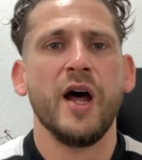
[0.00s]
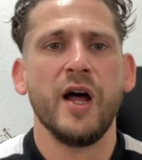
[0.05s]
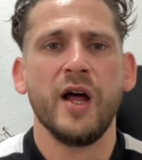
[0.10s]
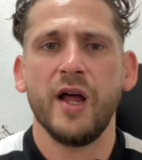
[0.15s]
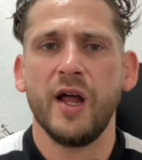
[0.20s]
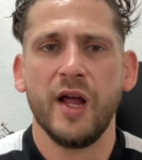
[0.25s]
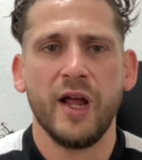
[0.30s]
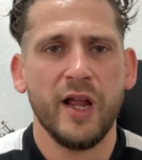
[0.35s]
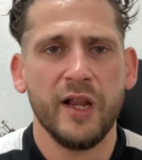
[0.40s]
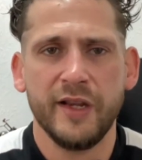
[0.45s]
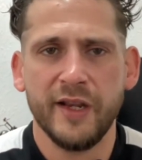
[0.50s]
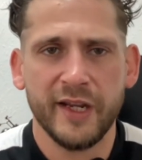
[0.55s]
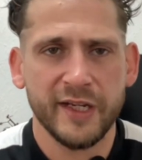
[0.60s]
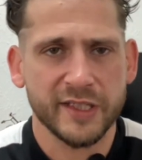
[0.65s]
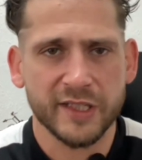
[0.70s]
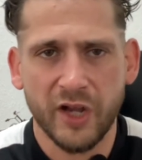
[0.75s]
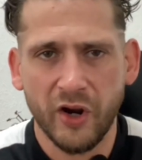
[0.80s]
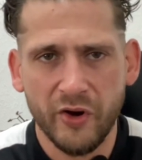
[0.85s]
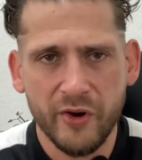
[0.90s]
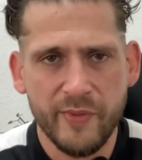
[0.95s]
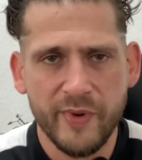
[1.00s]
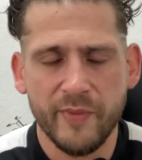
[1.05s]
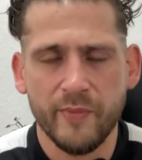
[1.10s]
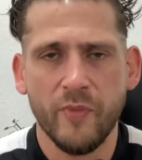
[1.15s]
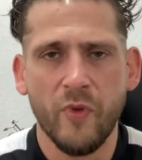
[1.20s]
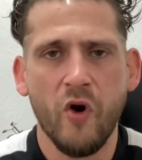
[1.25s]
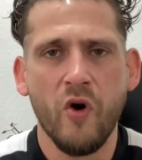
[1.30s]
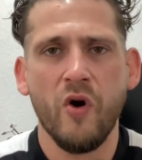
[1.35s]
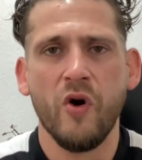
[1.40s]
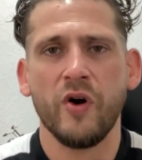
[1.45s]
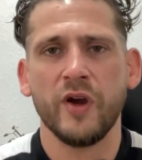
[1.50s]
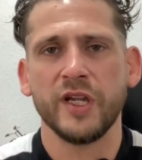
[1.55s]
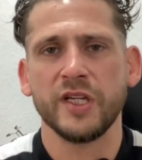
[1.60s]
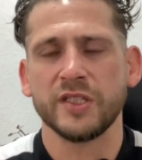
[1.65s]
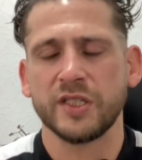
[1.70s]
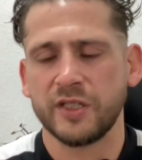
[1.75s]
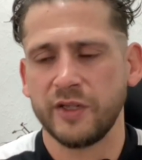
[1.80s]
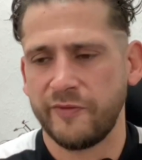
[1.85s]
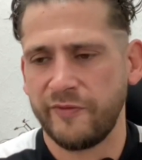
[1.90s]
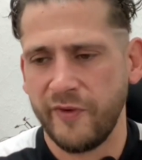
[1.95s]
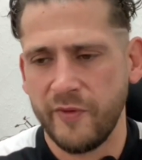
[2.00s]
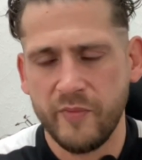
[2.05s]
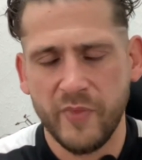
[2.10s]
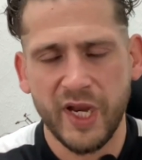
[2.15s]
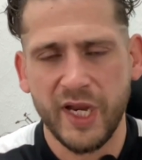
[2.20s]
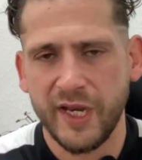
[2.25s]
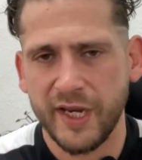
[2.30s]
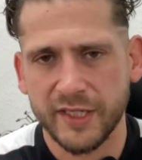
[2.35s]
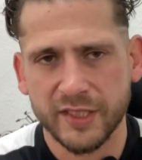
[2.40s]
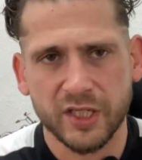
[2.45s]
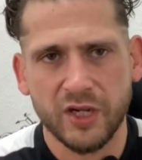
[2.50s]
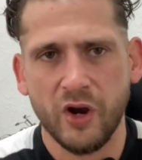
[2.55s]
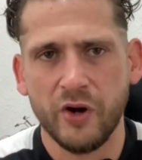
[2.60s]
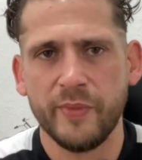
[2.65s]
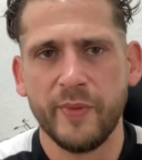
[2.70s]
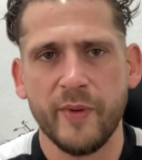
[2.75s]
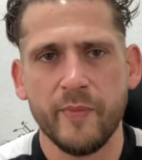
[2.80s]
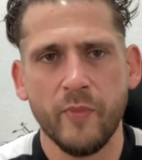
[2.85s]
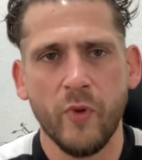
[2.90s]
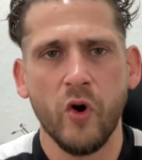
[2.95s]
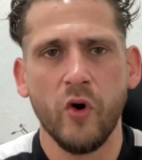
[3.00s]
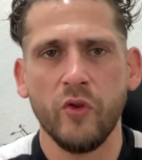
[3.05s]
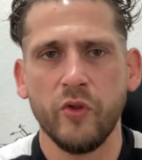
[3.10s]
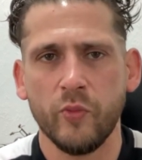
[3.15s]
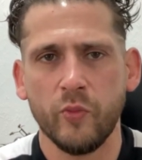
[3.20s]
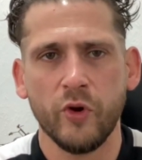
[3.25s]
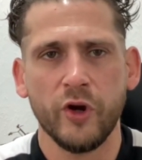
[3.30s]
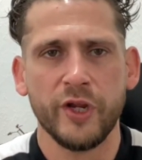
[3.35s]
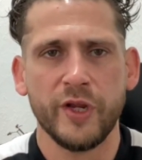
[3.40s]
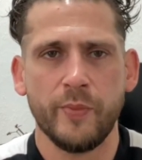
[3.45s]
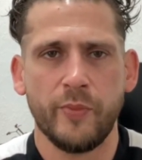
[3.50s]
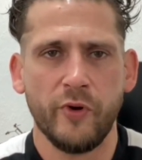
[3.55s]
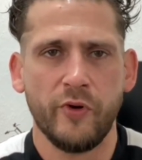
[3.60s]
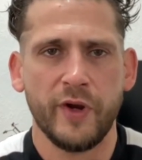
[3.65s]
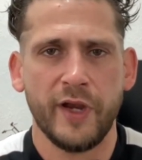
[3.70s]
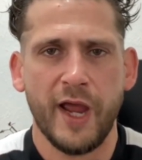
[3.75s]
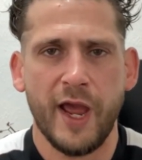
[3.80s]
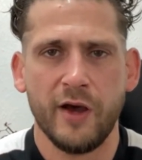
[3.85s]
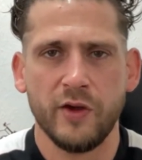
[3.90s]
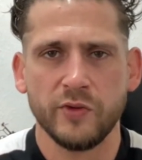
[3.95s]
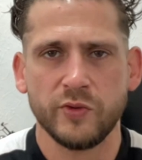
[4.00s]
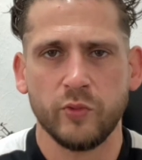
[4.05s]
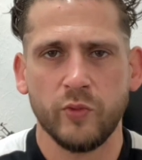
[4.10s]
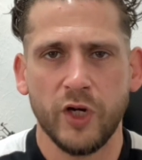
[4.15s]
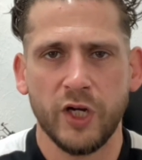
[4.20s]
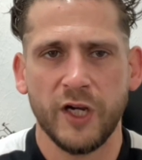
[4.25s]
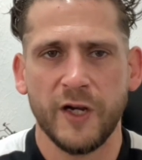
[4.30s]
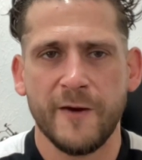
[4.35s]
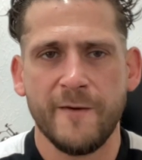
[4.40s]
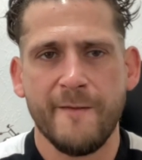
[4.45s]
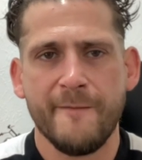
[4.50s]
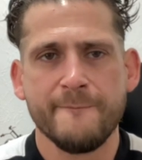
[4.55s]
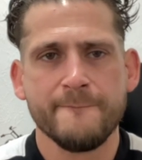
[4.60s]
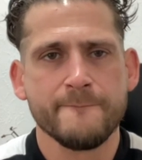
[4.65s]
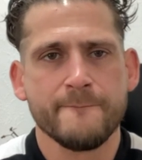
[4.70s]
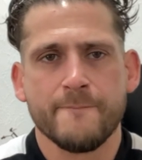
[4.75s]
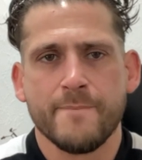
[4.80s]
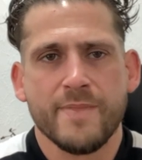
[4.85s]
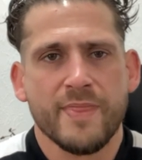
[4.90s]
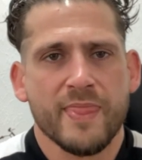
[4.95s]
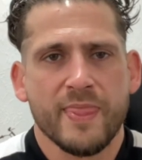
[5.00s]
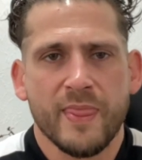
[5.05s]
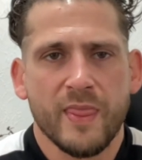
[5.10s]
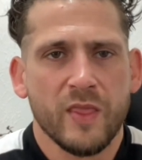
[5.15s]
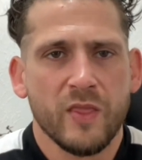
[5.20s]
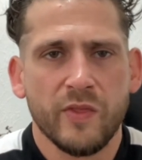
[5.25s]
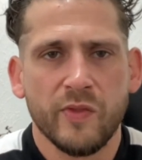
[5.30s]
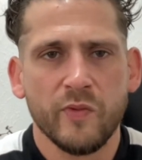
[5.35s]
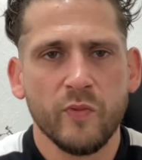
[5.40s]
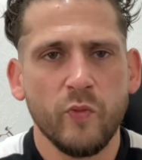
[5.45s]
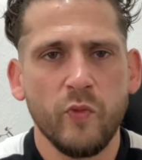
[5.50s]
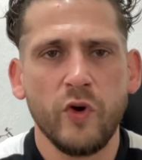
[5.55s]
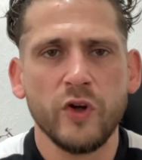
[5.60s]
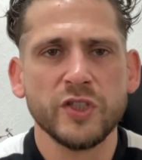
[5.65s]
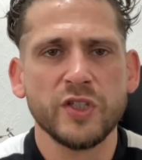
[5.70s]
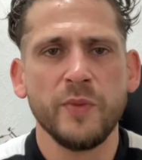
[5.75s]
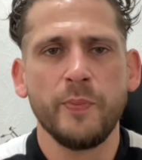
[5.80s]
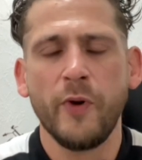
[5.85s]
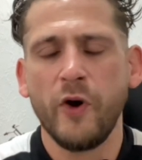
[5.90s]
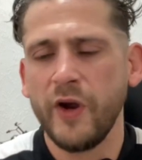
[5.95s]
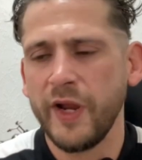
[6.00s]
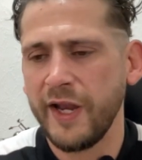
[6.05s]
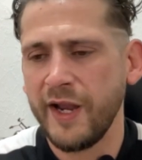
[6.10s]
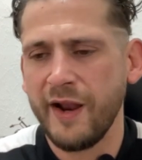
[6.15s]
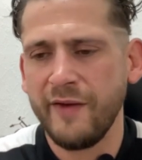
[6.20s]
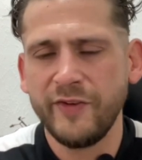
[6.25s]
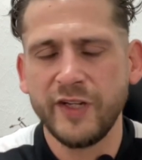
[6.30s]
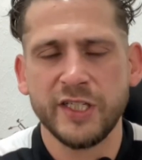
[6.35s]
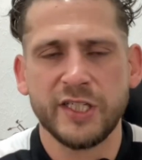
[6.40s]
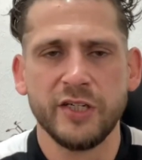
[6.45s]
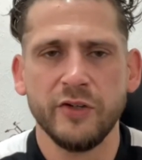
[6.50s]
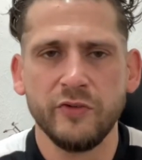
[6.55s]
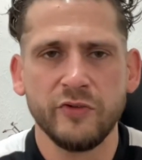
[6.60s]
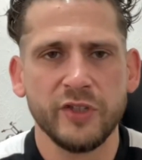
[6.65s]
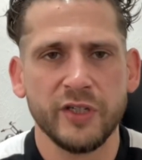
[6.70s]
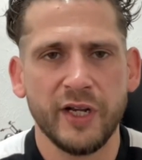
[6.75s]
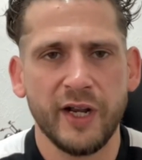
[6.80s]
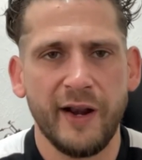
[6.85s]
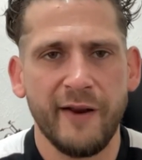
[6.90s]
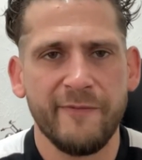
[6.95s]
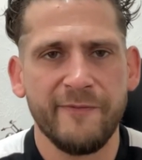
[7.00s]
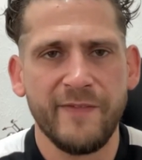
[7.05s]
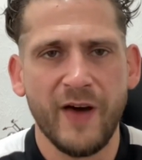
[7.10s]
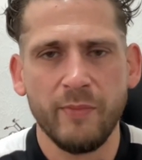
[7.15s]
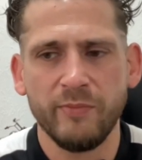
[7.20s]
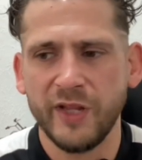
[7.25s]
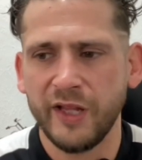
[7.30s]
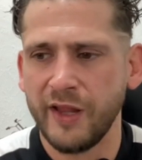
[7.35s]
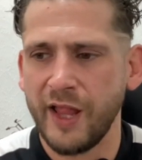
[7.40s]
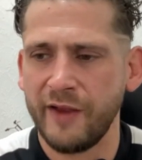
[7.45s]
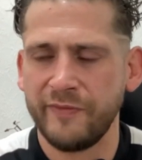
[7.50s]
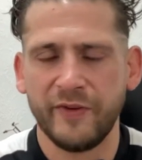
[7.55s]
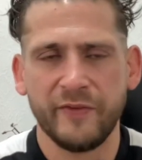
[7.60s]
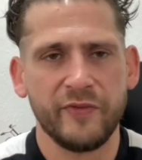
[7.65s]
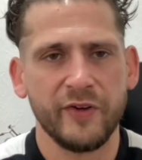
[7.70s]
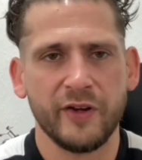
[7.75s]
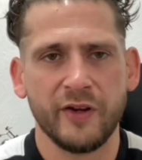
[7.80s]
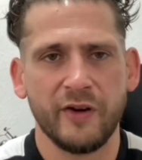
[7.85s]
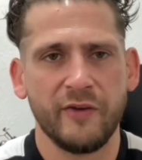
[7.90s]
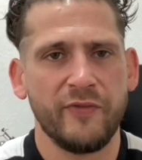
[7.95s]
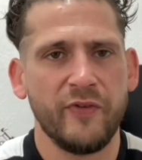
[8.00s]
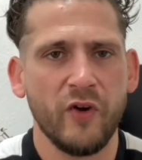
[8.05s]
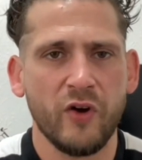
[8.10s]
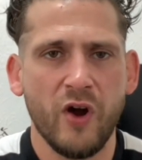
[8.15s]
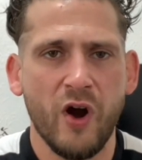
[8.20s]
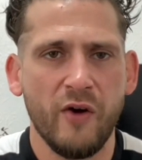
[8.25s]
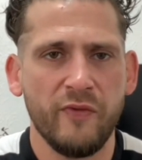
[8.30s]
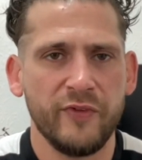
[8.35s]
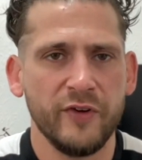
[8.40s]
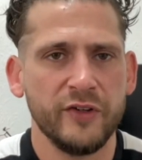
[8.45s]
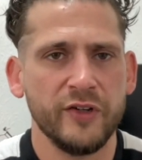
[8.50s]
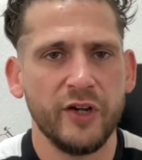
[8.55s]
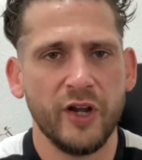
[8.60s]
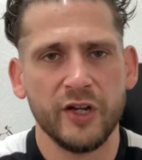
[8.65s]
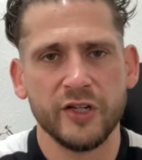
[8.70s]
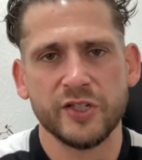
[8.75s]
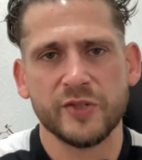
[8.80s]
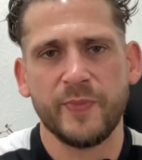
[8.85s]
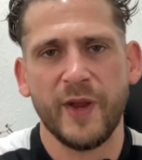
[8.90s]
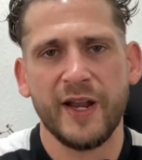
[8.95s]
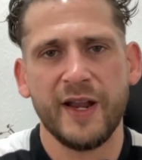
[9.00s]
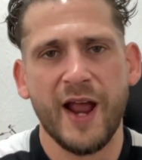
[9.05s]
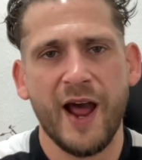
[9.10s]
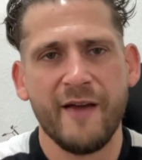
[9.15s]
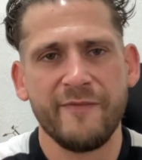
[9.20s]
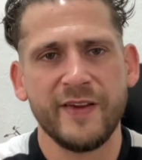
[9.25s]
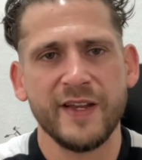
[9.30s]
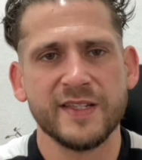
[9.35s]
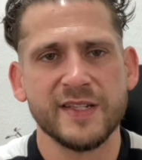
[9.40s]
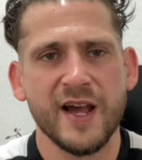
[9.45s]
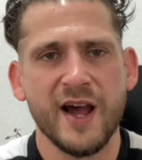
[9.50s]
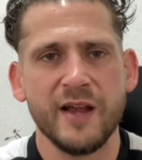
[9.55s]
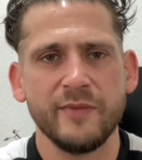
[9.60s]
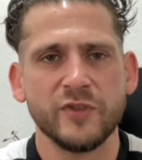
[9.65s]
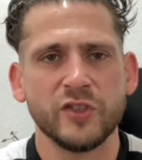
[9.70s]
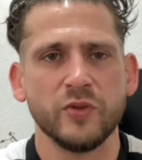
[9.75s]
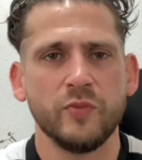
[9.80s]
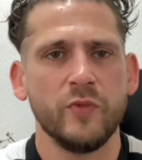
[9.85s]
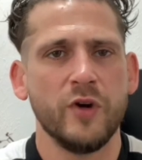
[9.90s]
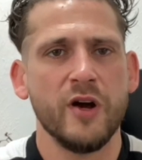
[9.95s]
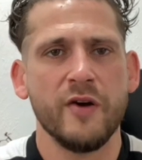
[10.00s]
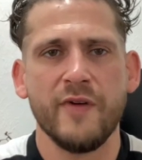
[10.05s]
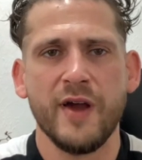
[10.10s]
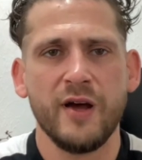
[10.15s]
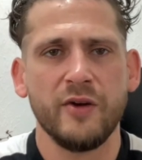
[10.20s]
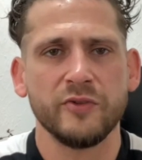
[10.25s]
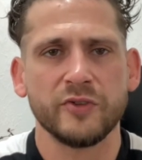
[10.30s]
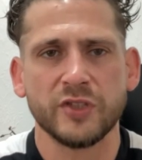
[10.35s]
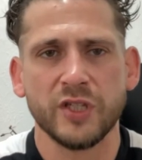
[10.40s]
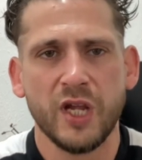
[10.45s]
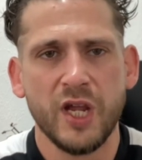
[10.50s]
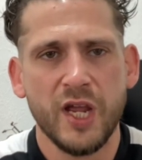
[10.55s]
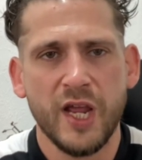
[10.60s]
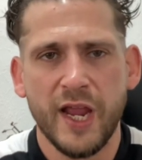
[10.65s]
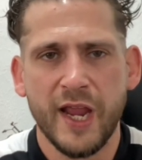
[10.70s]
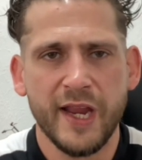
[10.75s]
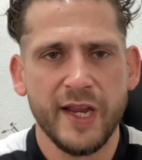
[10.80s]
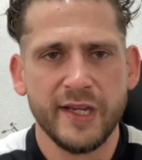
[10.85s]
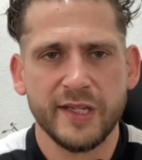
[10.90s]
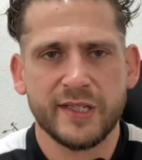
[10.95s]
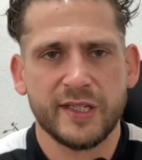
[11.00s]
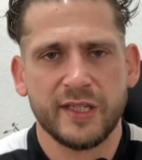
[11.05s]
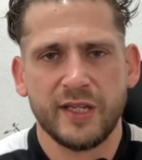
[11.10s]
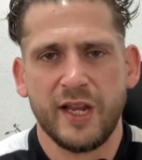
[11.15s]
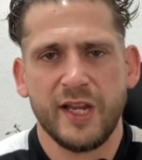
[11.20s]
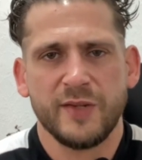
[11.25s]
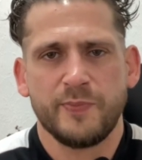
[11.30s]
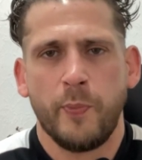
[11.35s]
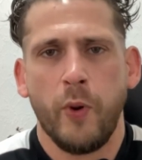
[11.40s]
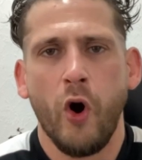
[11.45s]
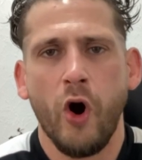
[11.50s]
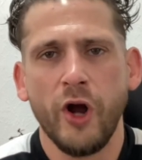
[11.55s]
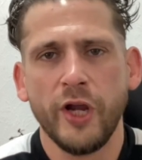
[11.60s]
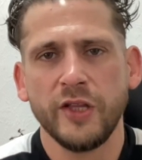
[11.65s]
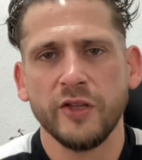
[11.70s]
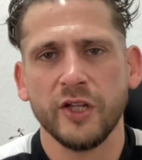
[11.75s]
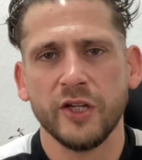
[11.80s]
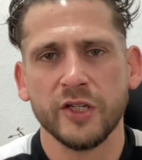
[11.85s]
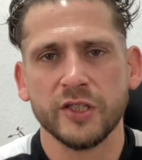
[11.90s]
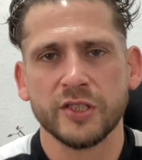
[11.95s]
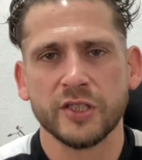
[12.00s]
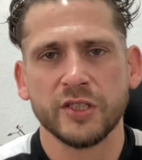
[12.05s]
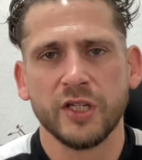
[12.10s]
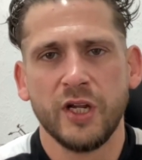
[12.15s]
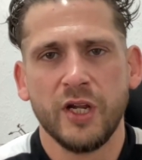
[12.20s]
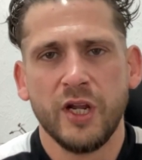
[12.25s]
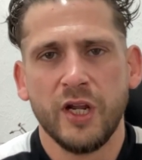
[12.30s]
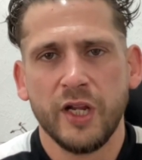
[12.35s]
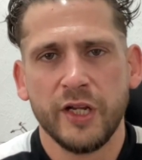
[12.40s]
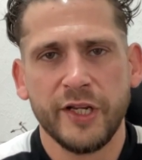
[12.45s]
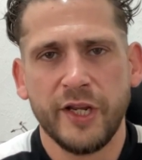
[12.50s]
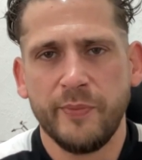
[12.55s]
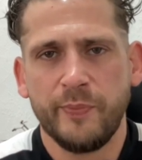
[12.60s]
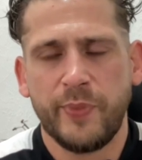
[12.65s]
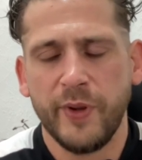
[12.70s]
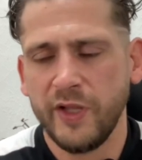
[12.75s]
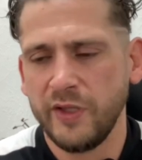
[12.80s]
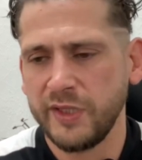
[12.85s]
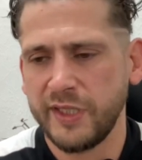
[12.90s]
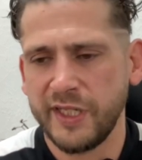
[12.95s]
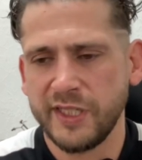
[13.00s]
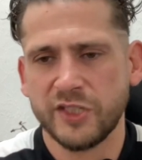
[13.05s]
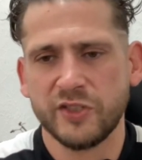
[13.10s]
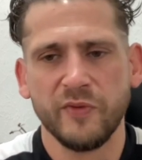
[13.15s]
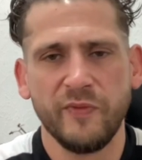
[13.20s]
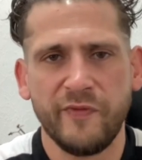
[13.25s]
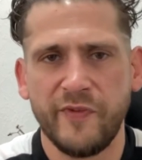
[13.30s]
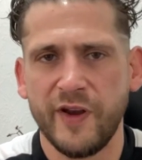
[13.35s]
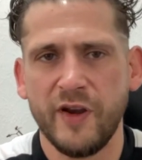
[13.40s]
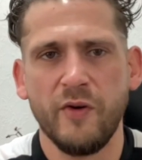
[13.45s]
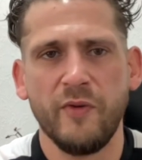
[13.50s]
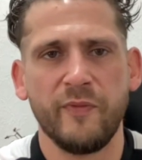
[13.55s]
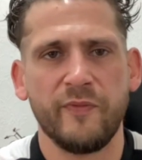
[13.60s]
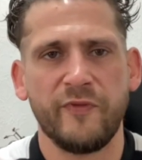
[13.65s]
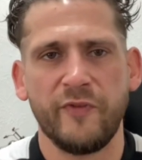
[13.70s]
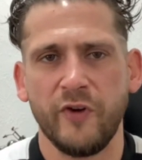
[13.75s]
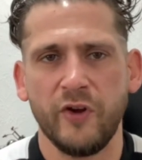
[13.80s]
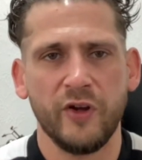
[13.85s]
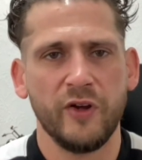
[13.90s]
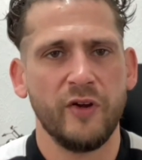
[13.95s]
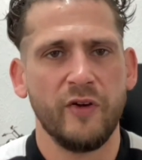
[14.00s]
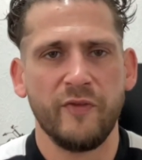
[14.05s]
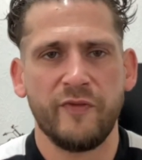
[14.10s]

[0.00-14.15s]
and it's got to be more. For me, it's got to be more than where you're putting it elsewhere. What's the point in having children and a family life if you're going to fuck off and spend half your time somewhere else? It's pointless. You're building something up for